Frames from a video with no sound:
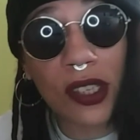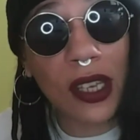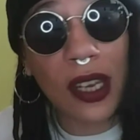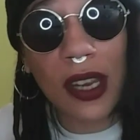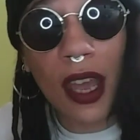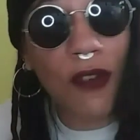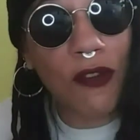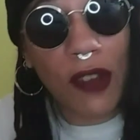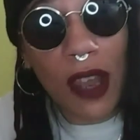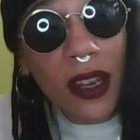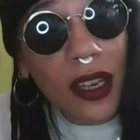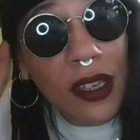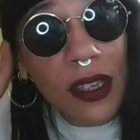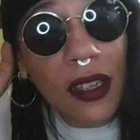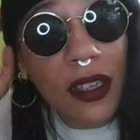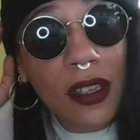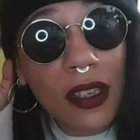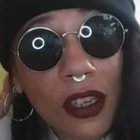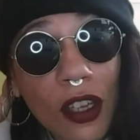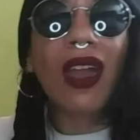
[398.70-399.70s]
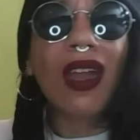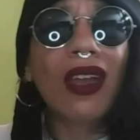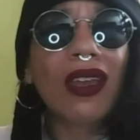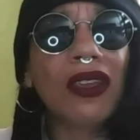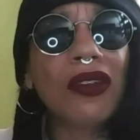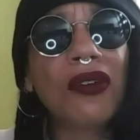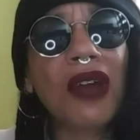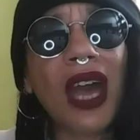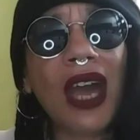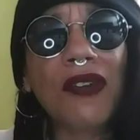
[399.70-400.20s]
are not ready.
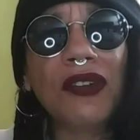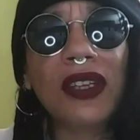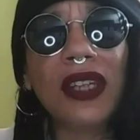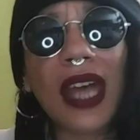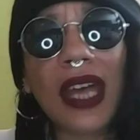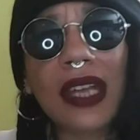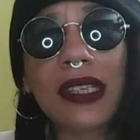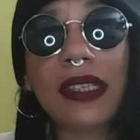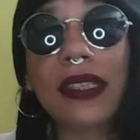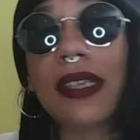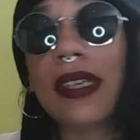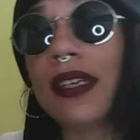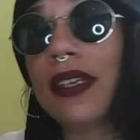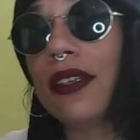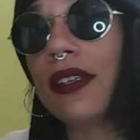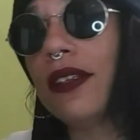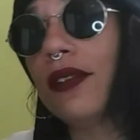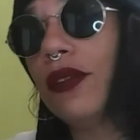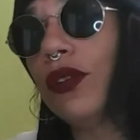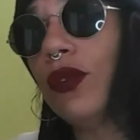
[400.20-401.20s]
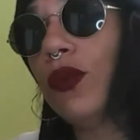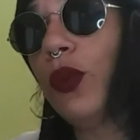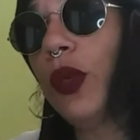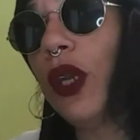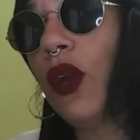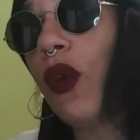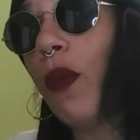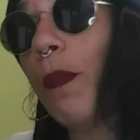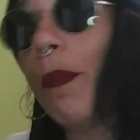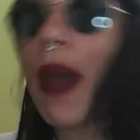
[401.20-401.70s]
You know, after that scene,
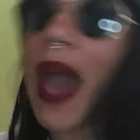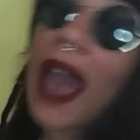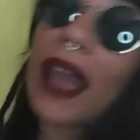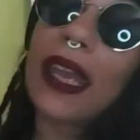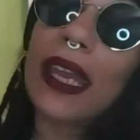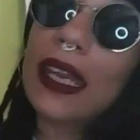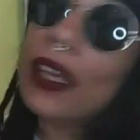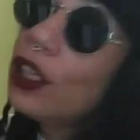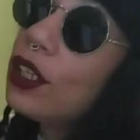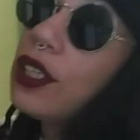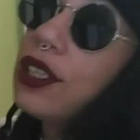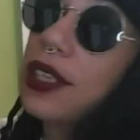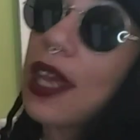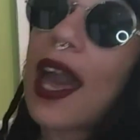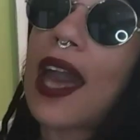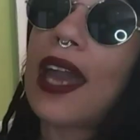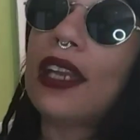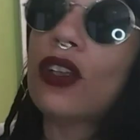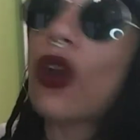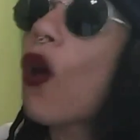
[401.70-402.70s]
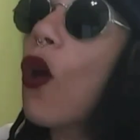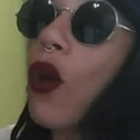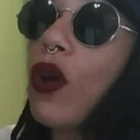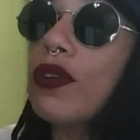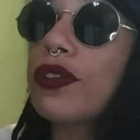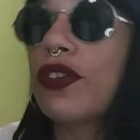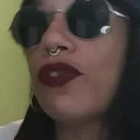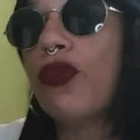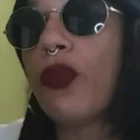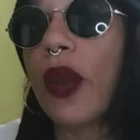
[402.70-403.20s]
we go back inside the
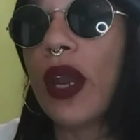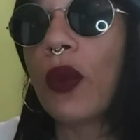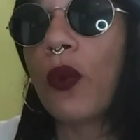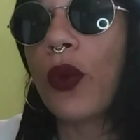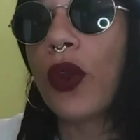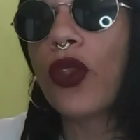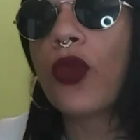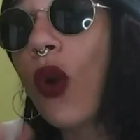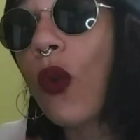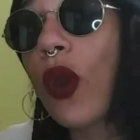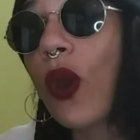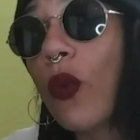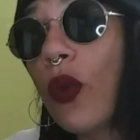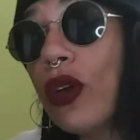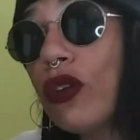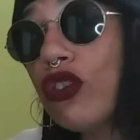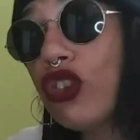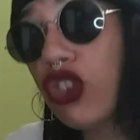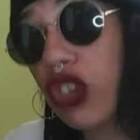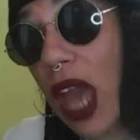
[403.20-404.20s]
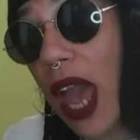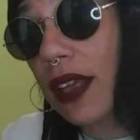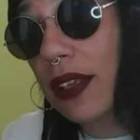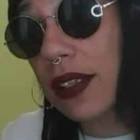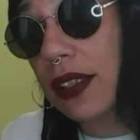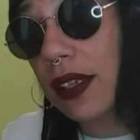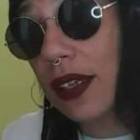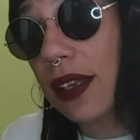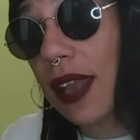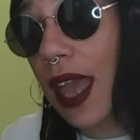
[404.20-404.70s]
halls of Wentworth, where Will
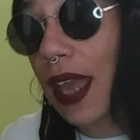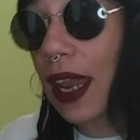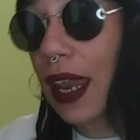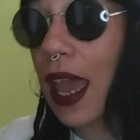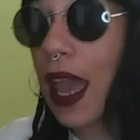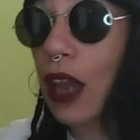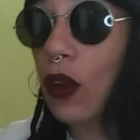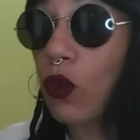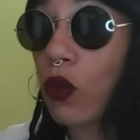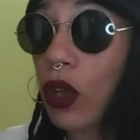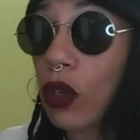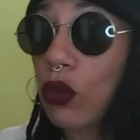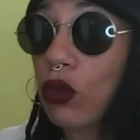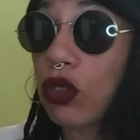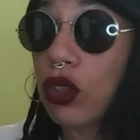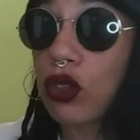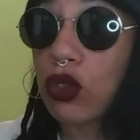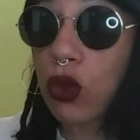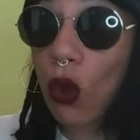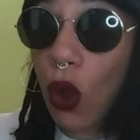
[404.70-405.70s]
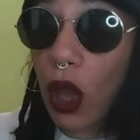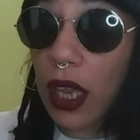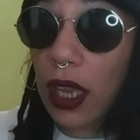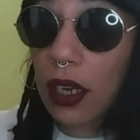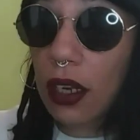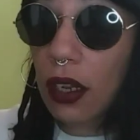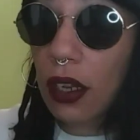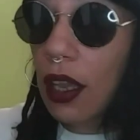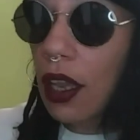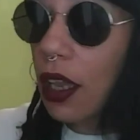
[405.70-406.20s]
Jackson and Anne Reynolds are talking.
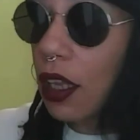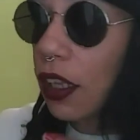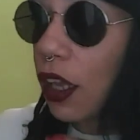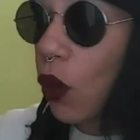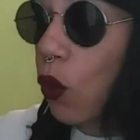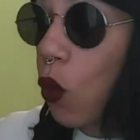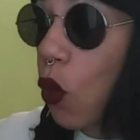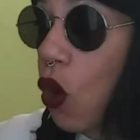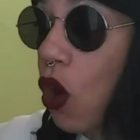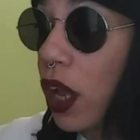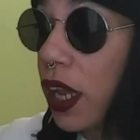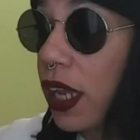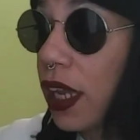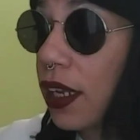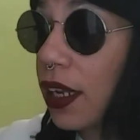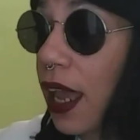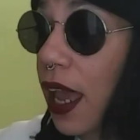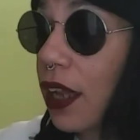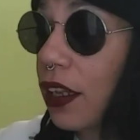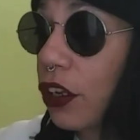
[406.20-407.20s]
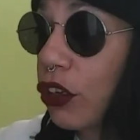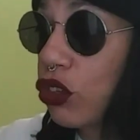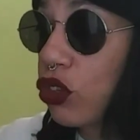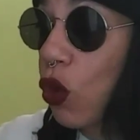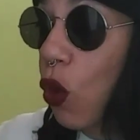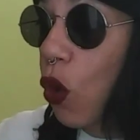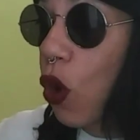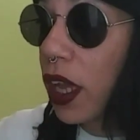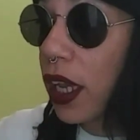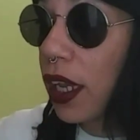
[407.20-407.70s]
They're walking and they're
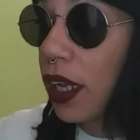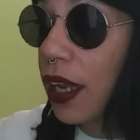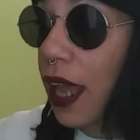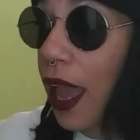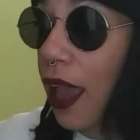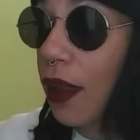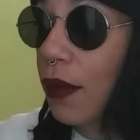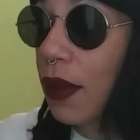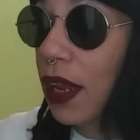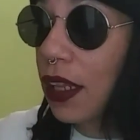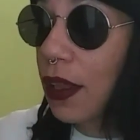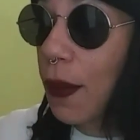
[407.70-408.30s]
talking, and in